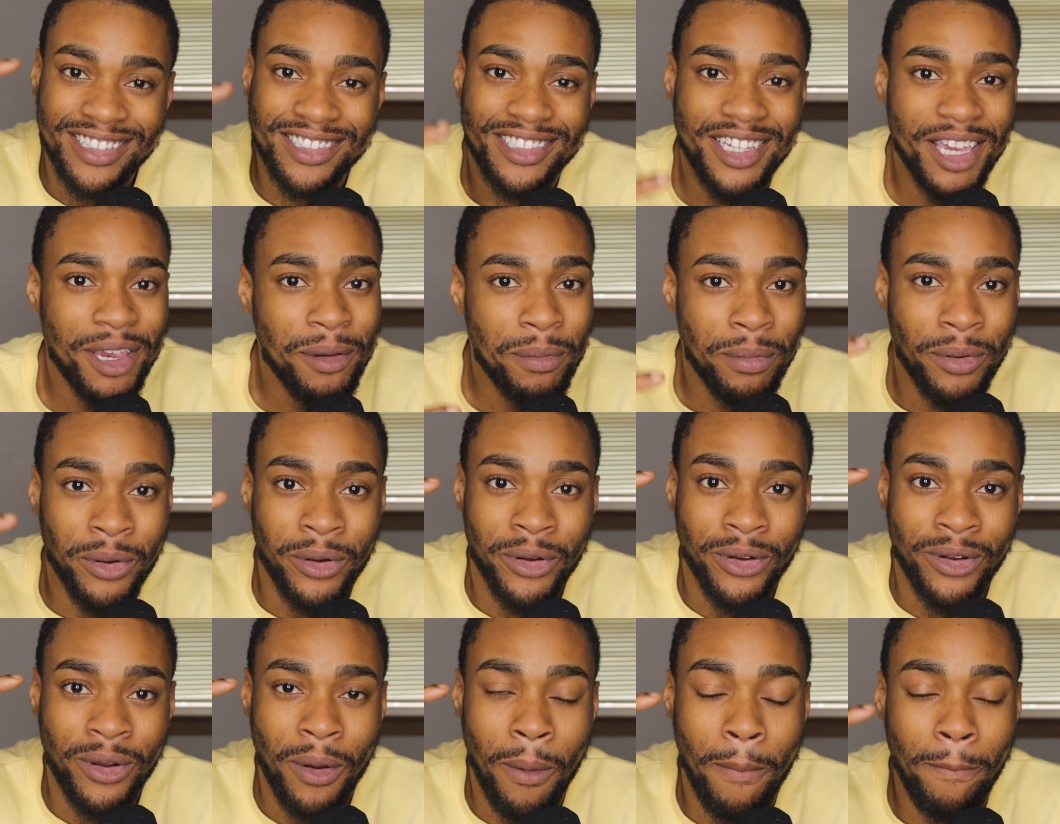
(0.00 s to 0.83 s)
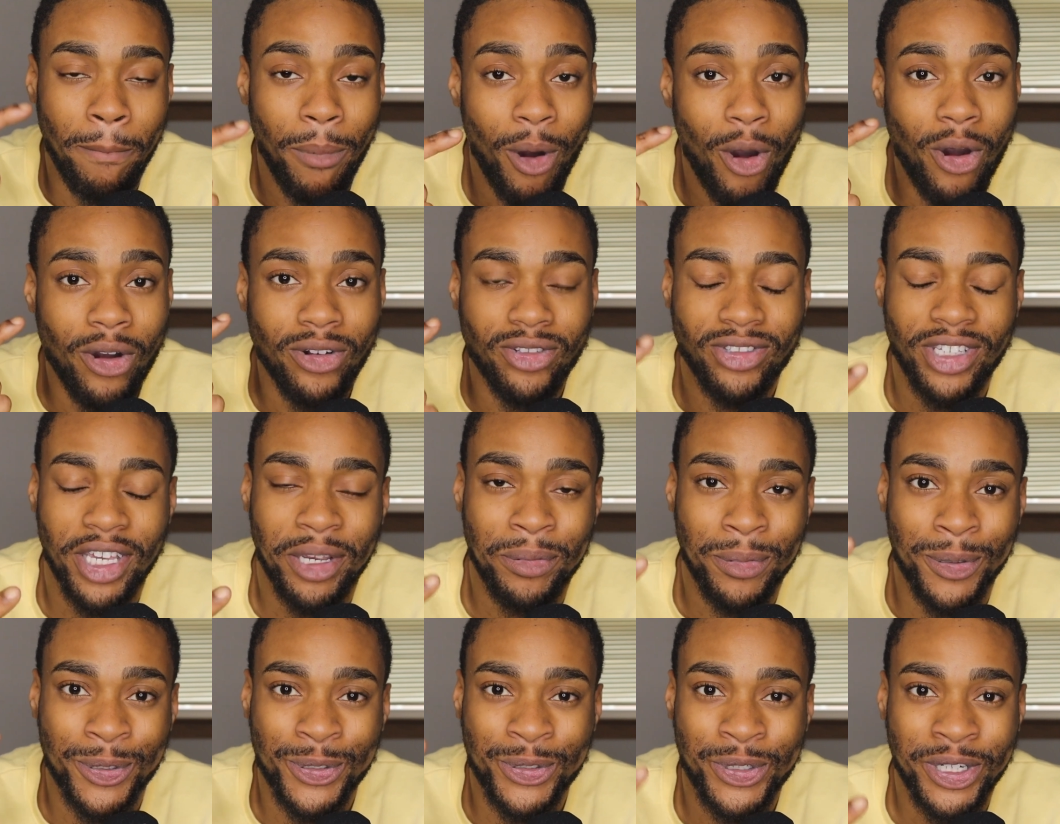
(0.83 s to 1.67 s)
taper, ball
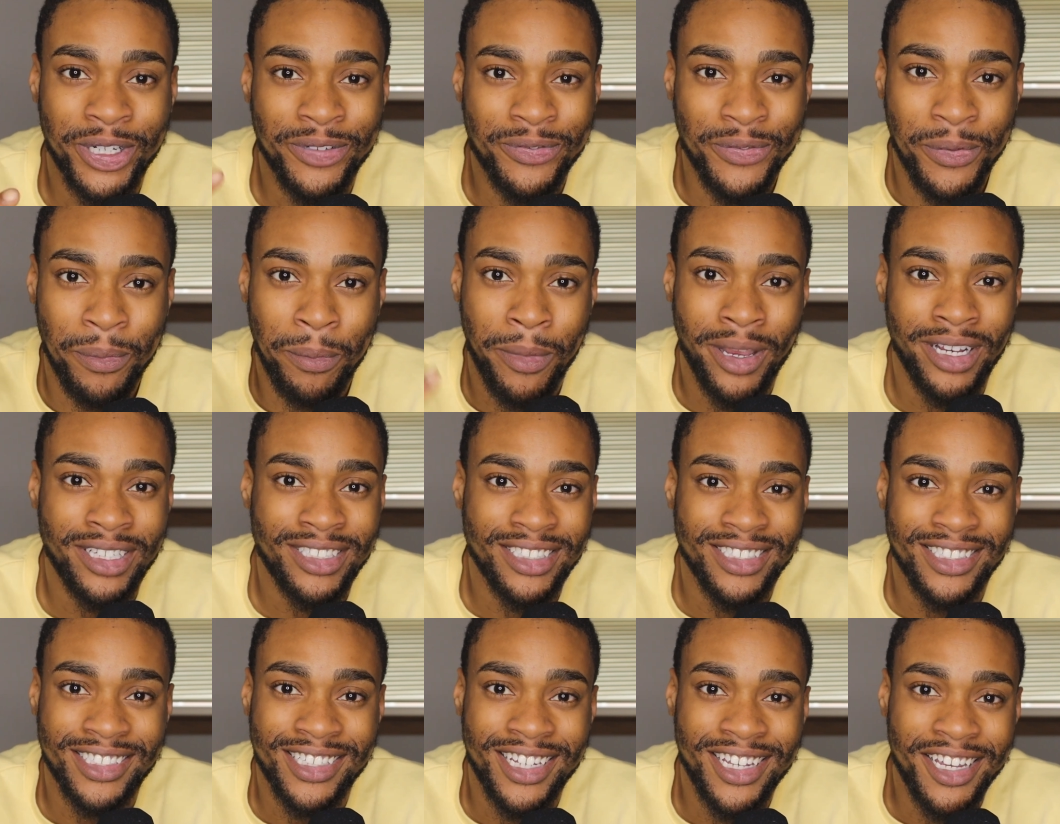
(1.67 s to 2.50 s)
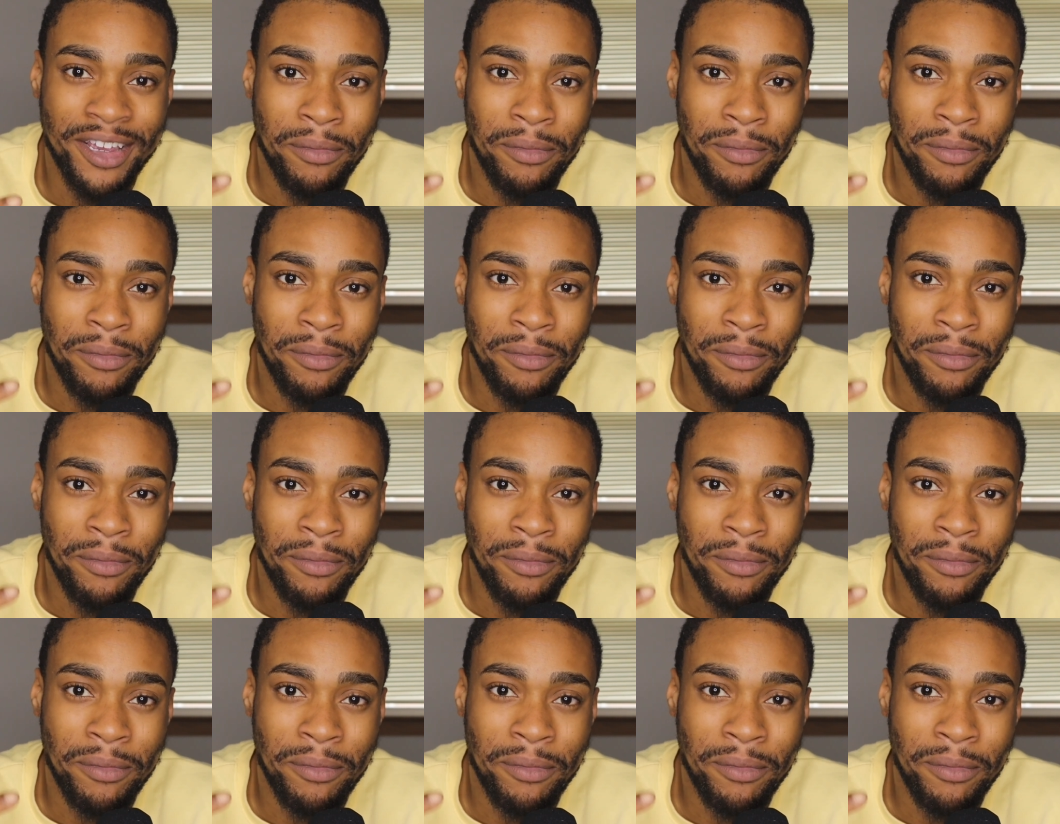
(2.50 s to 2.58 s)
taper transformation.